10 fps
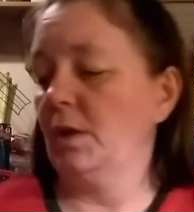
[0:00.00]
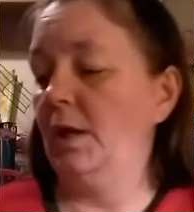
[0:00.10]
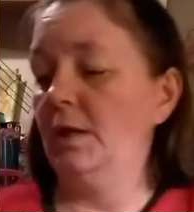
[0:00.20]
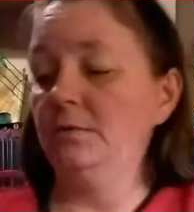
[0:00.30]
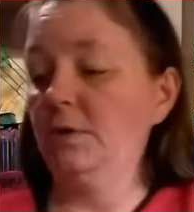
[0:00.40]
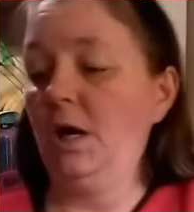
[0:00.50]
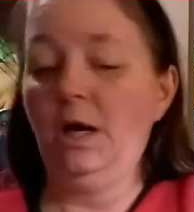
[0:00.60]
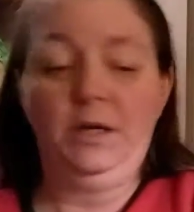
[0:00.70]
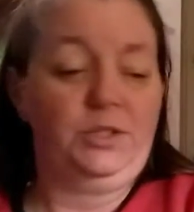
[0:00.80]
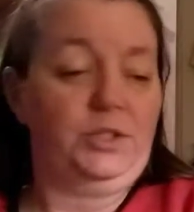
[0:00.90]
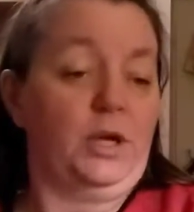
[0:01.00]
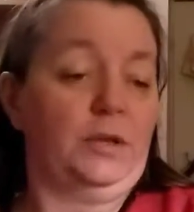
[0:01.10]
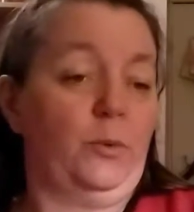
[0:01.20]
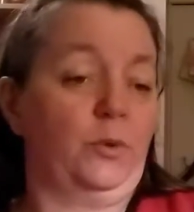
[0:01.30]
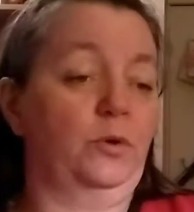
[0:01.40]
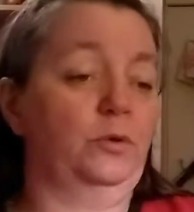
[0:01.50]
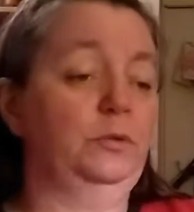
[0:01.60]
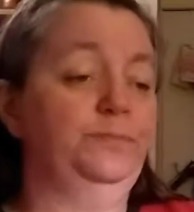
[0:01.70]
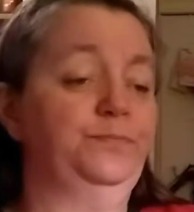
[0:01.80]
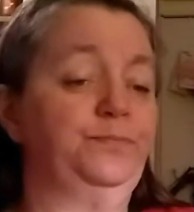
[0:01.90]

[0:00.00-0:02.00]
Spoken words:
And I just thought they were cool.